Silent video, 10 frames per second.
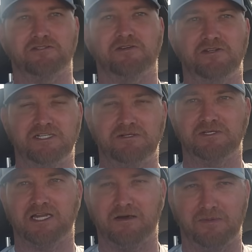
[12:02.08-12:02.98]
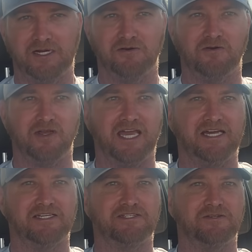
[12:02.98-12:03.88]
also the Jeep's a lot better on
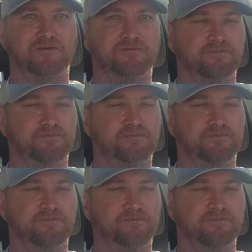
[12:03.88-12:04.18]
gas too.